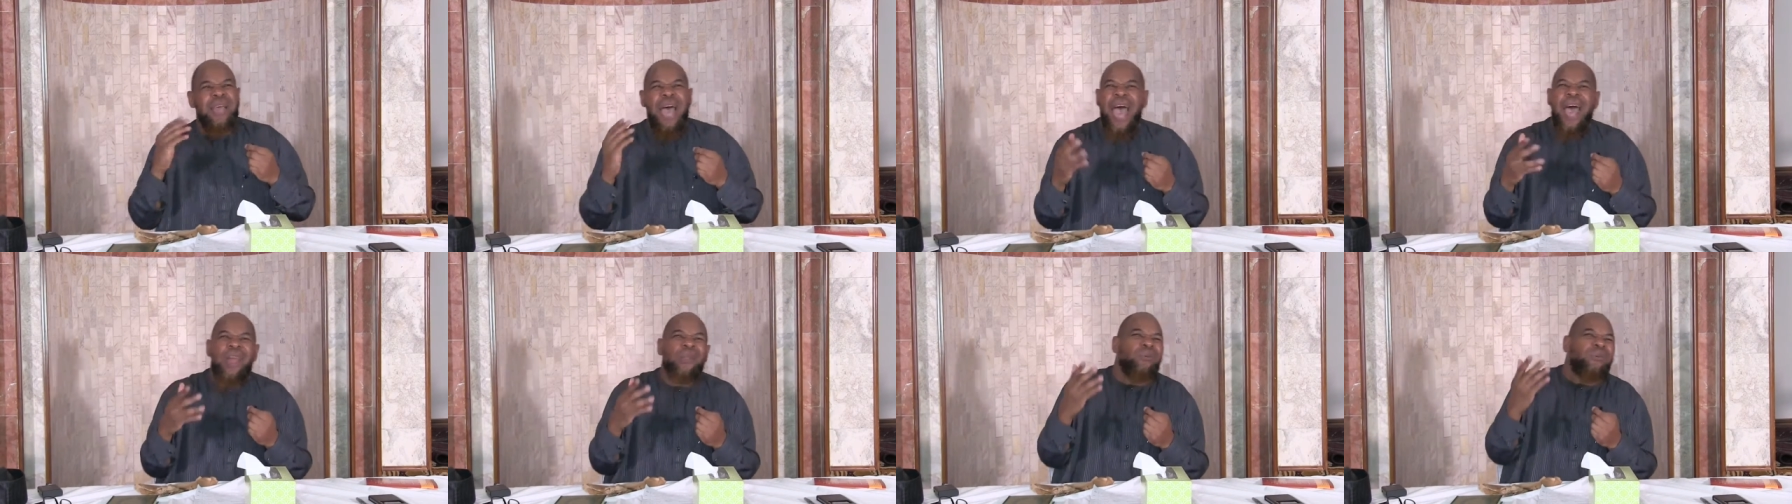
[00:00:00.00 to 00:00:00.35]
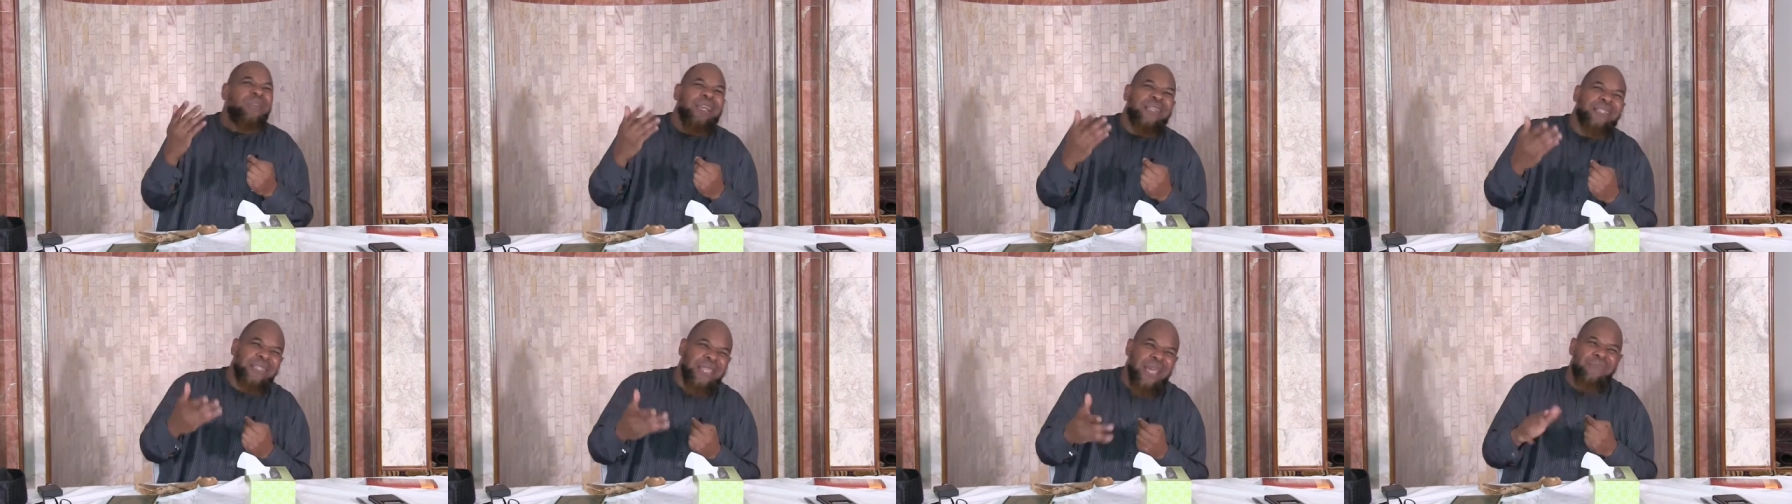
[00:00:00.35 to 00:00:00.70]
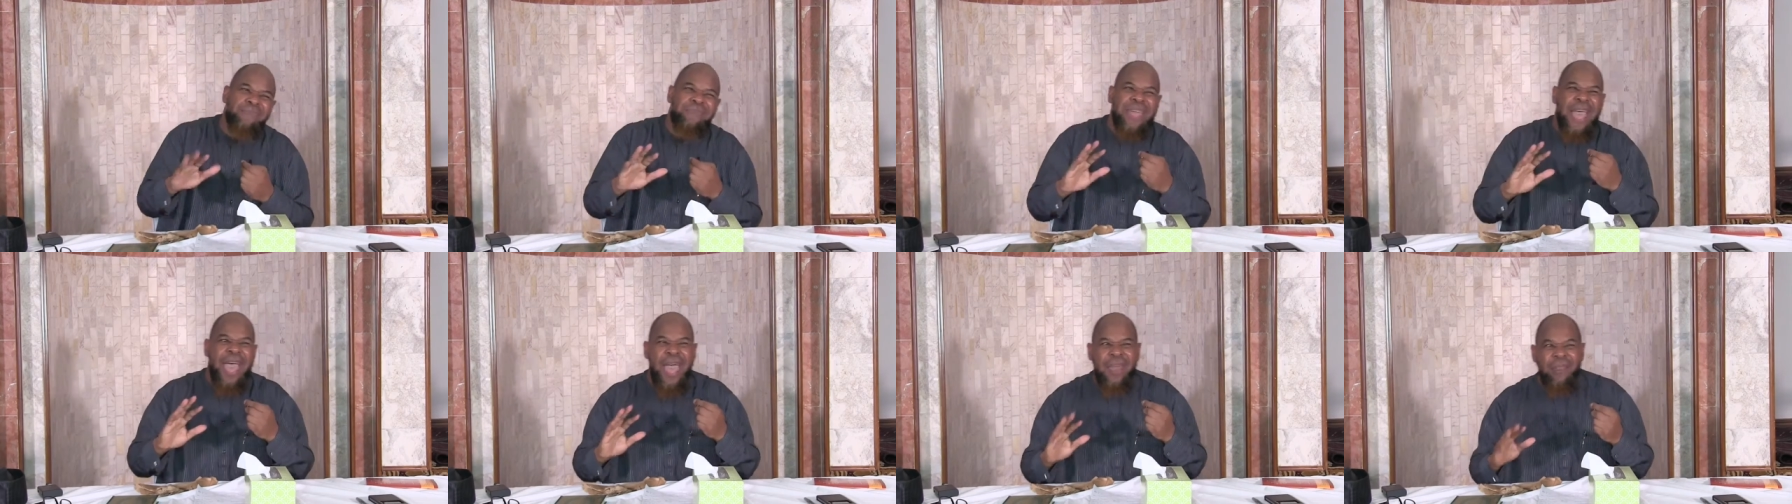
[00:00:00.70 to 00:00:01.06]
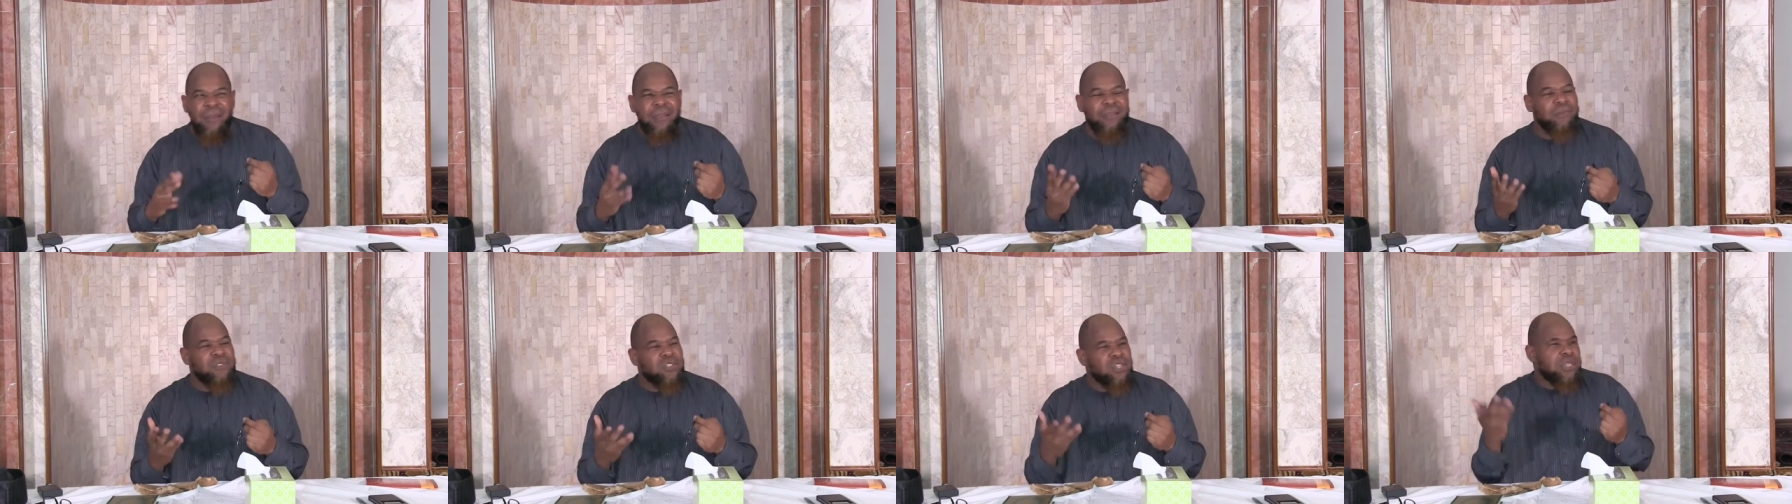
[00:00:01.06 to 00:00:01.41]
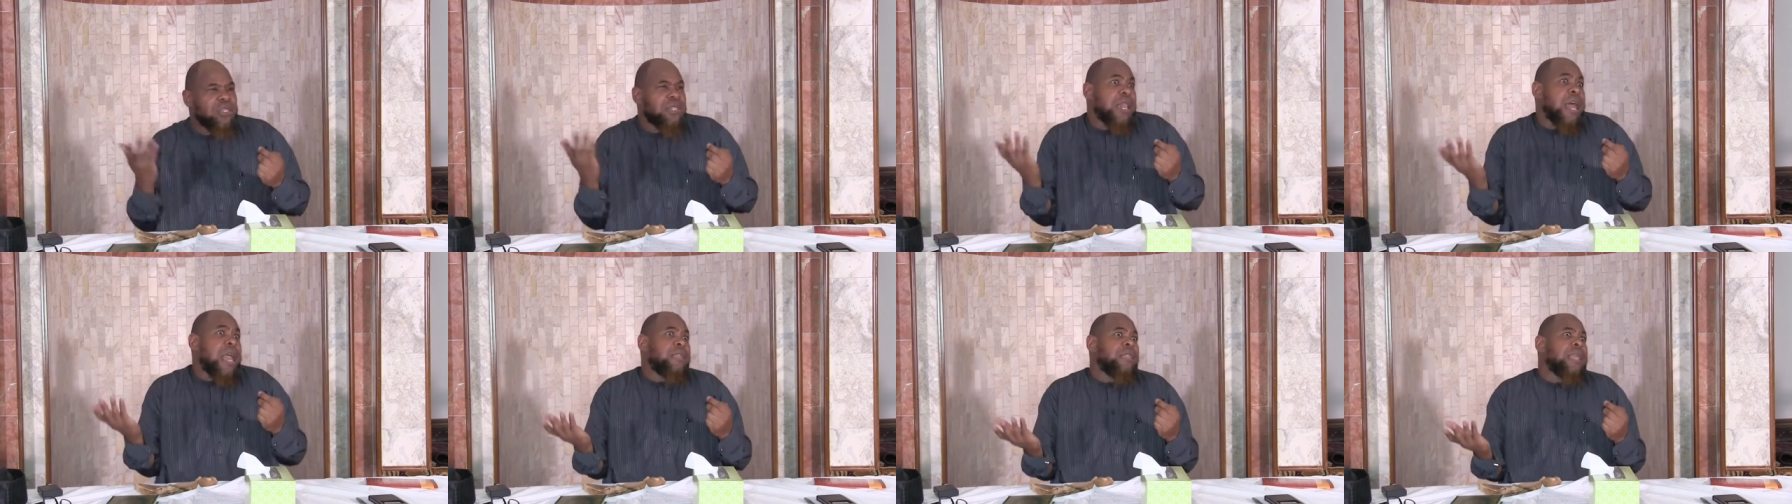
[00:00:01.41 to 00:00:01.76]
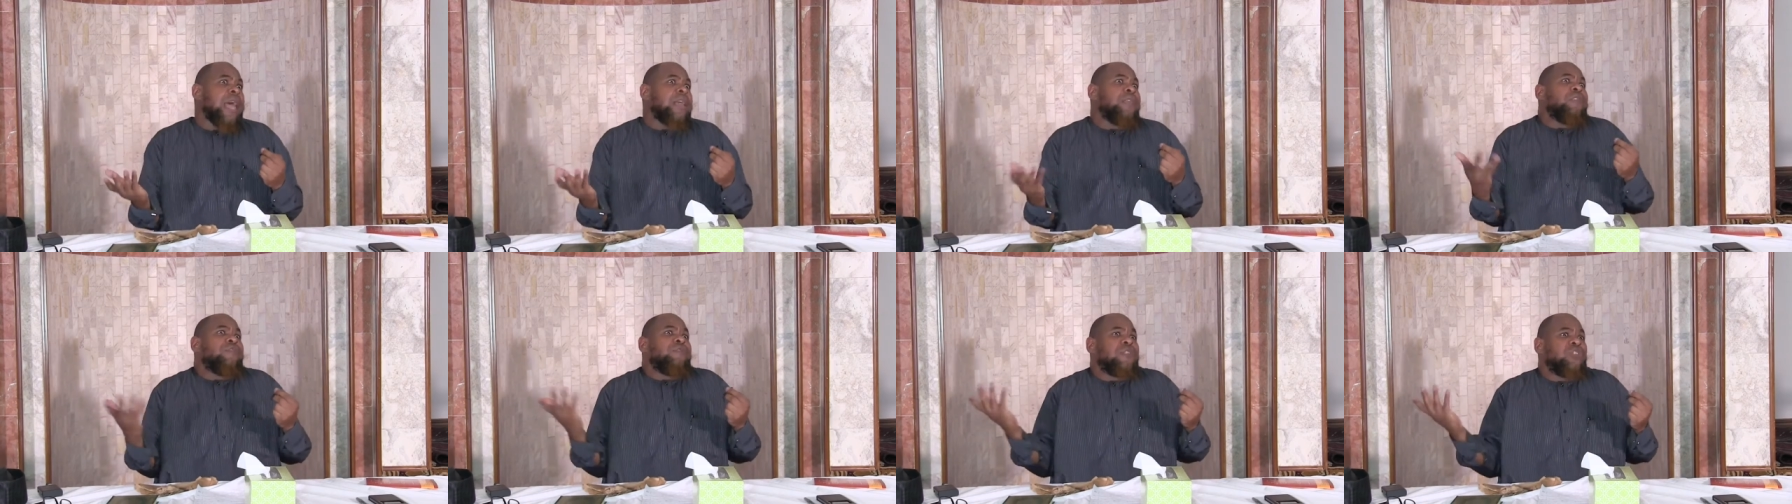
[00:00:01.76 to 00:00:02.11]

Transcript: I don't accept that. Uh, just like that,